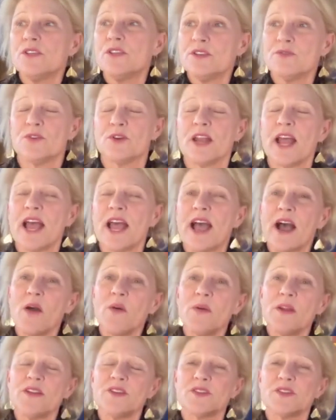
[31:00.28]
different?
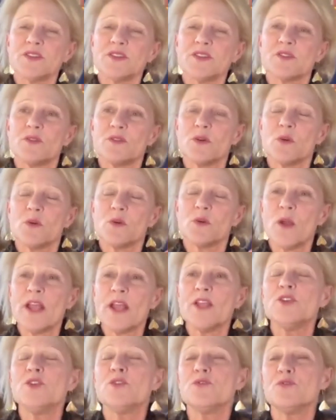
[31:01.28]
How is the
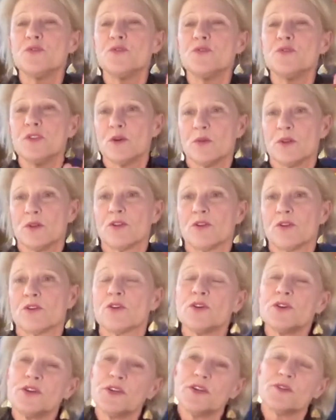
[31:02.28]
way you feel with
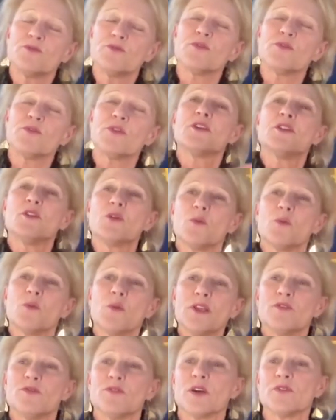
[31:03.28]
her different than the
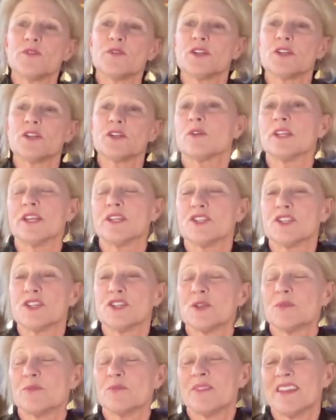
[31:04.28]
way you felt in a
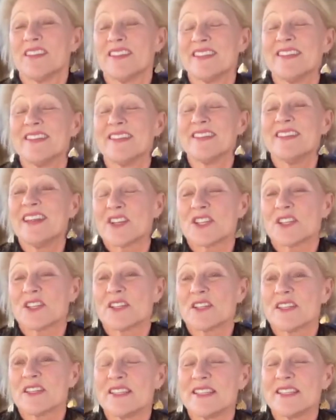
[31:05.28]
relationship that didn't
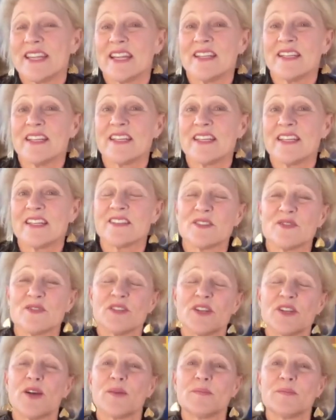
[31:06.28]
actually stand the test of
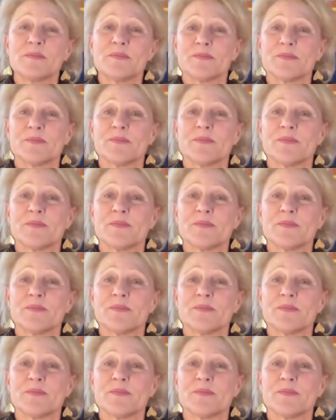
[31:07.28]
time?